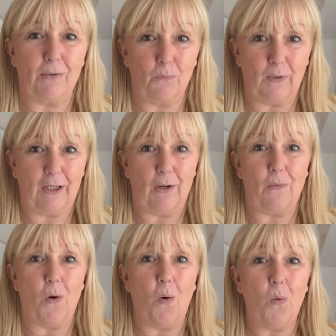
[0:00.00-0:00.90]
with
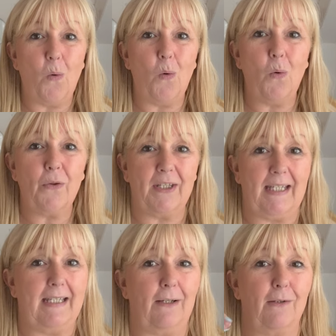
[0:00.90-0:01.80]
you all the
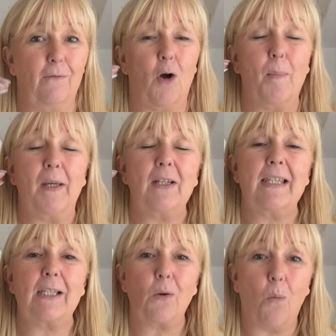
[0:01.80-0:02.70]
details I've got because
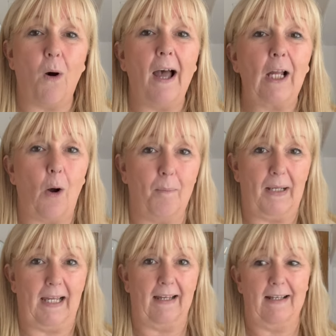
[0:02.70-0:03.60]
it's quite
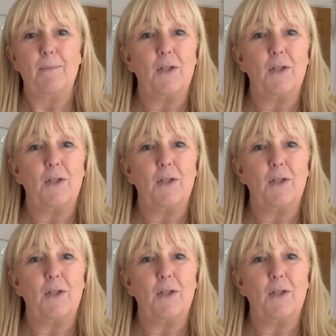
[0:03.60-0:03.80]
complicated.